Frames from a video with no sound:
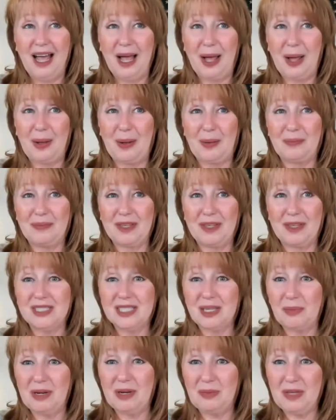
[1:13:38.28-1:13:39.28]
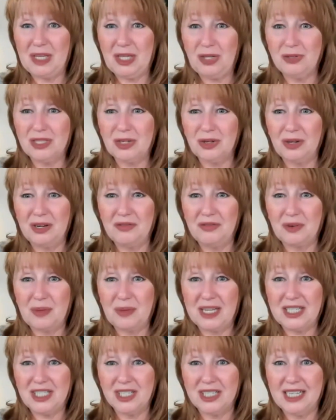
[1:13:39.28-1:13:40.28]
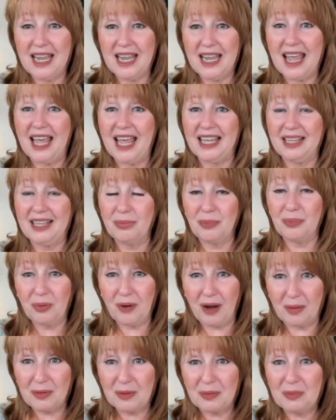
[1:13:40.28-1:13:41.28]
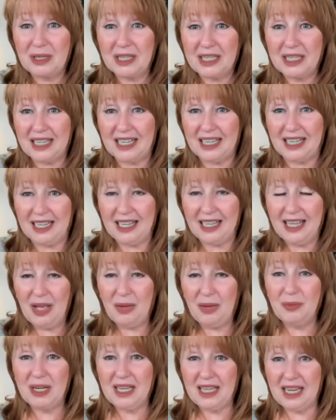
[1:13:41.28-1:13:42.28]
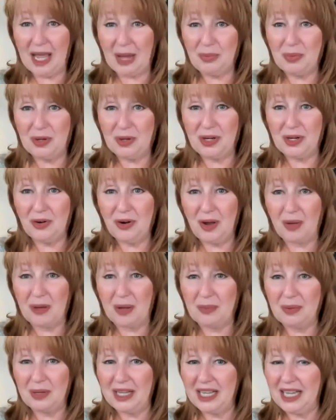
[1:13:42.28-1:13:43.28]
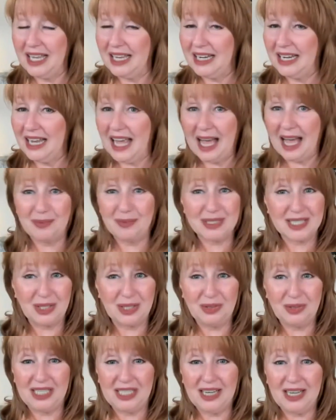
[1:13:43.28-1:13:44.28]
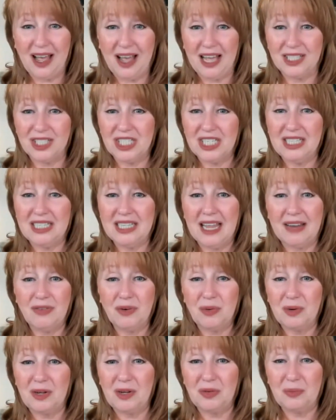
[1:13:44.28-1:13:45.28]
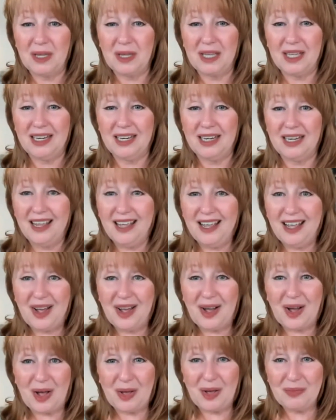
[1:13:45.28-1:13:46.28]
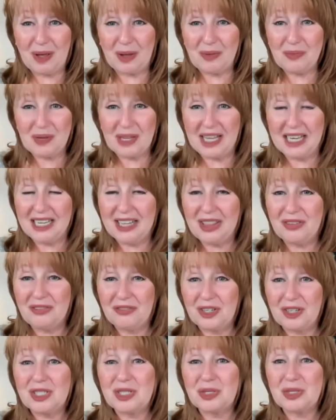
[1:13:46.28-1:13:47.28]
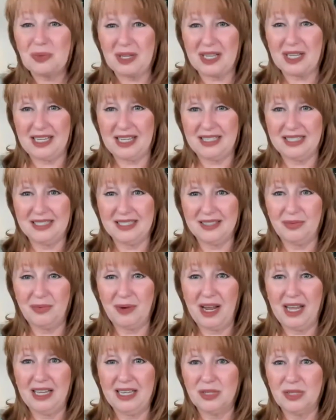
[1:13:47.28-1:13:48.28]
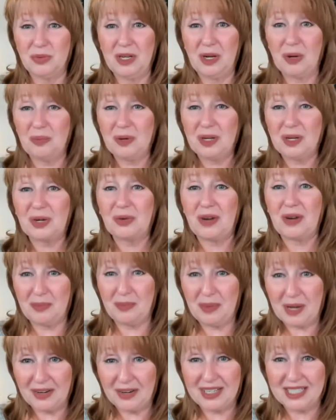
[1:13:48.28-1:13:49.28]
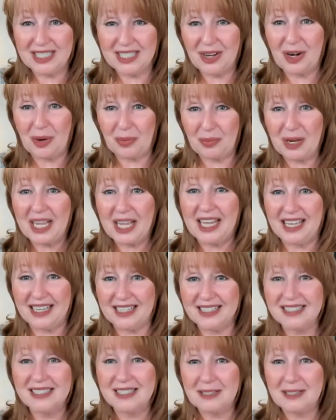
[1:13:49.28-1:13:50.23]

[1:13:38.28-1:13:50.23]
Um, could somebody be using her information today? Probably. But can I put her on my plan? Absolutely not. She never would have been on my plan in the first place, right? Because we don't put grandparents on our plans.